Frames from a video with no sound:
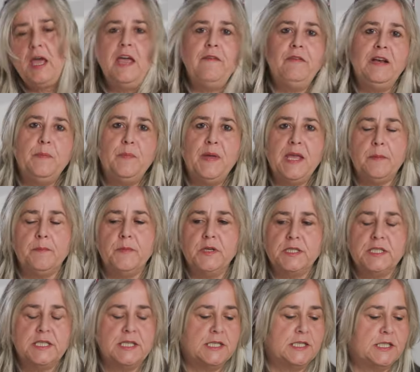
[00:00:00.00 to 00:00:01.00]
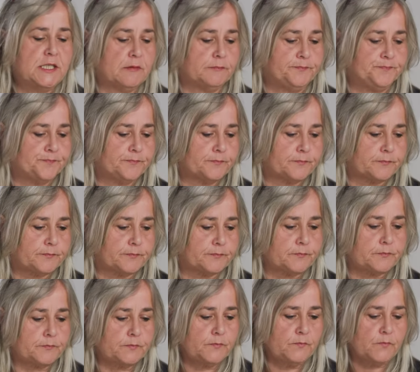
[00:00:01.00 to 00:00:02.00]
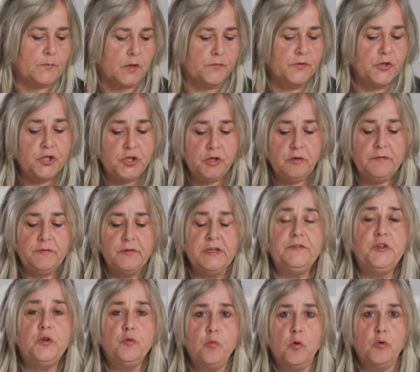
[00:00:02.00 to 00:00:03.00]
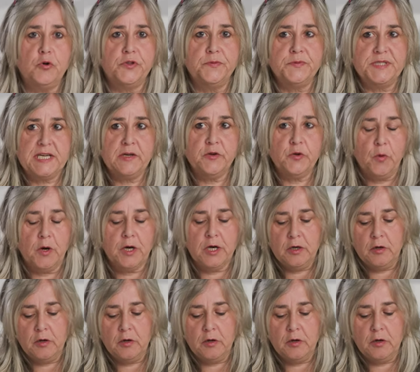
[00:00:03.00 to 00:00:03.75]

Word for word: heavily pigmented that you, even if you water them down quite